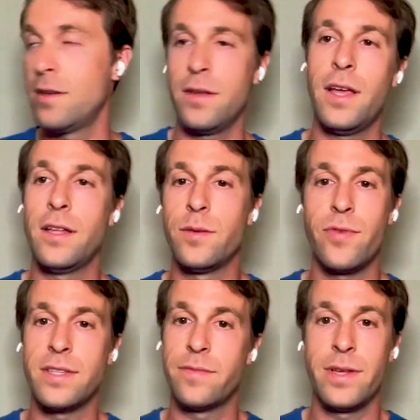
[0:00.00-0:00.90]
uh, the
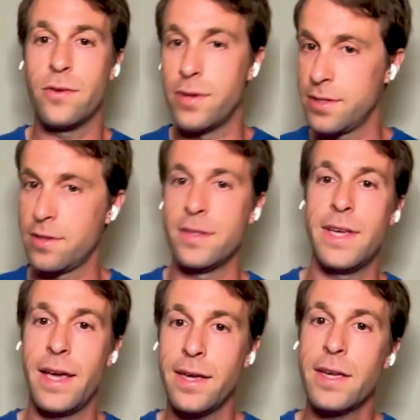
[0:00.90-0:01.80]
price of Bitcoin is going to
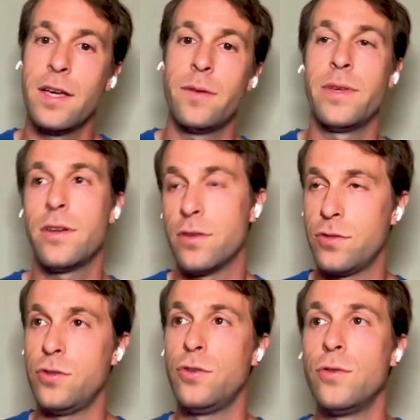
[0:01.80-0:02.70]
attack because
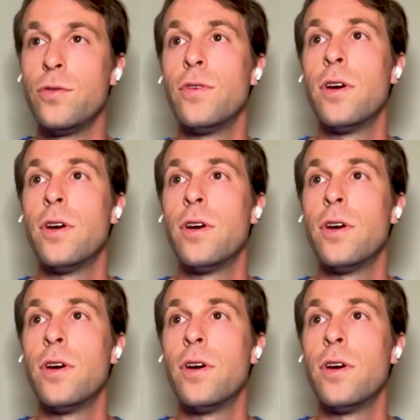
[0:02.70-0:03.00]
you